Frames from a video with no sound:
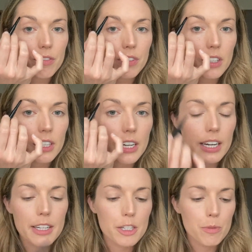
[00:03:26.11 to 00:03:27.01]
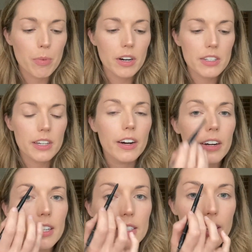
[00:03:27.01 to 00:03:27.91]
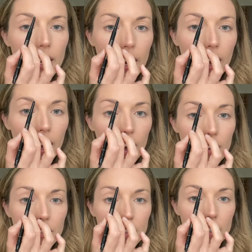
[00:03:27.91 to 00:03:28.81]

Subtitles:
fill in any sparse areas that I have